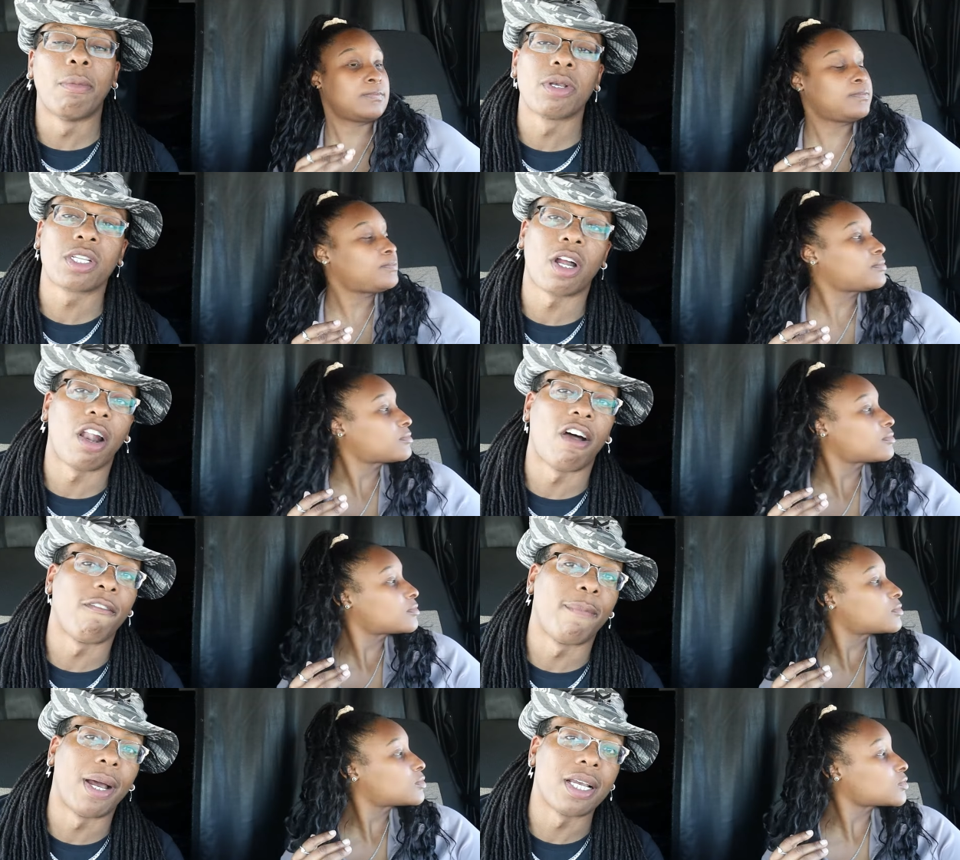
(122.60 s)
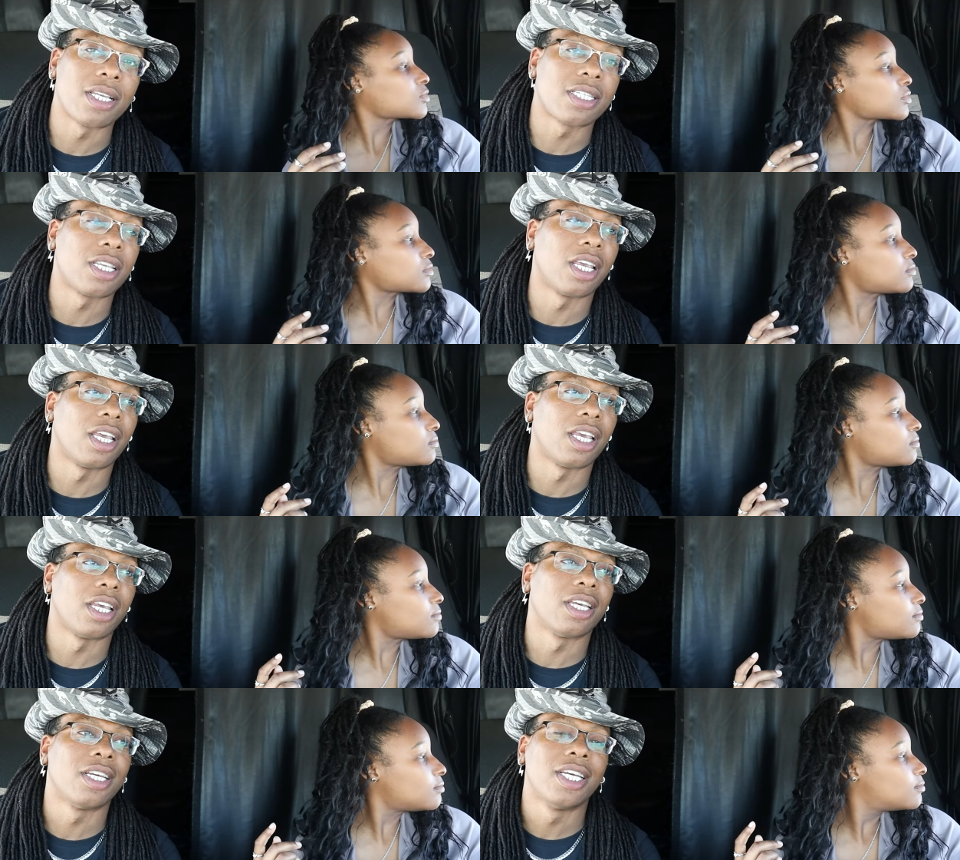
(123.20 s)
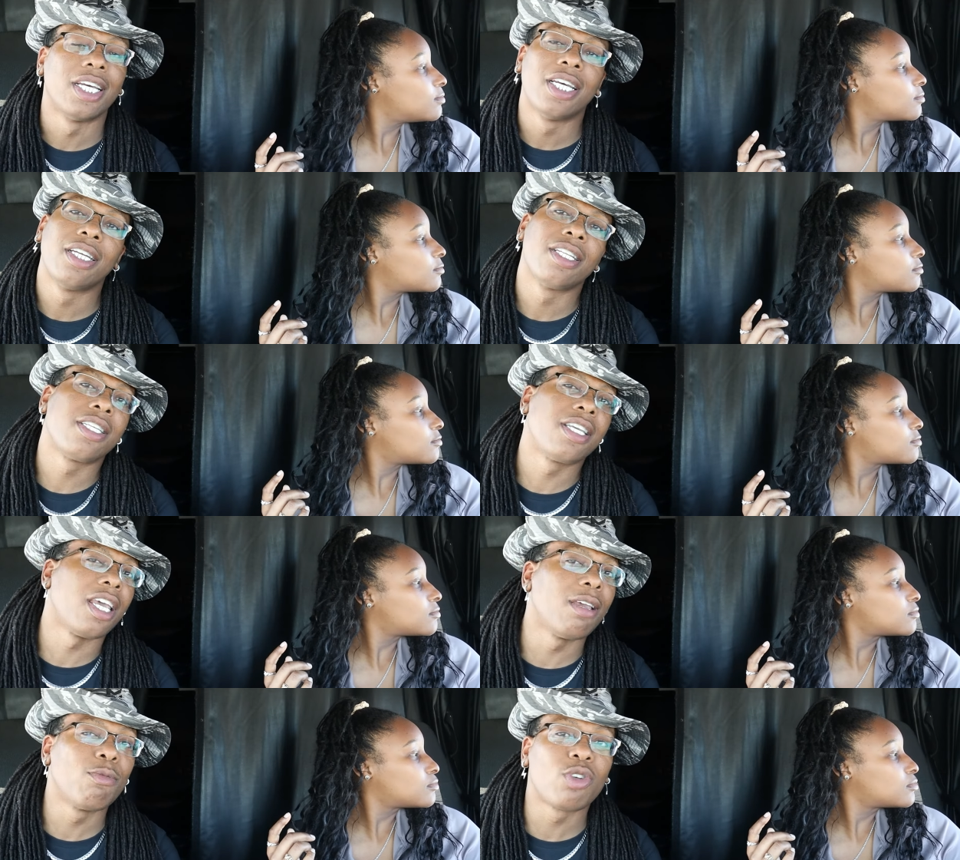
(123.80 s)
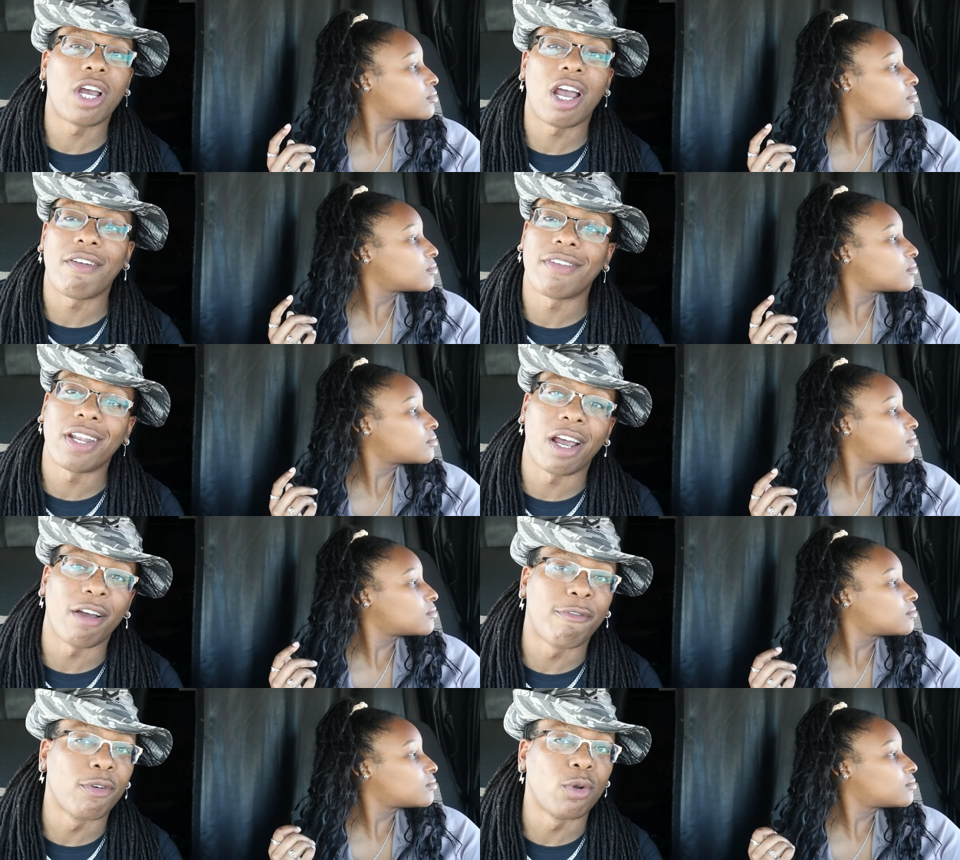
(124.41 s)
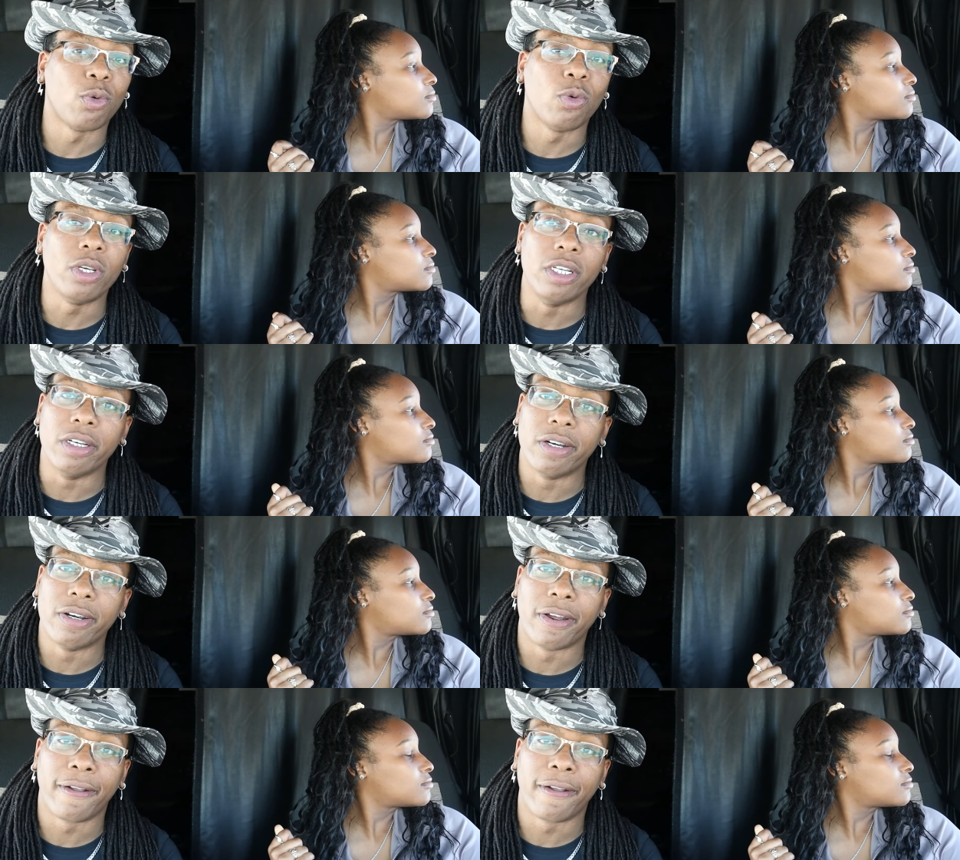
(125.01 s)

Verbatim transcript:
Speaker 1: gonna start off by saying team driving out for the weak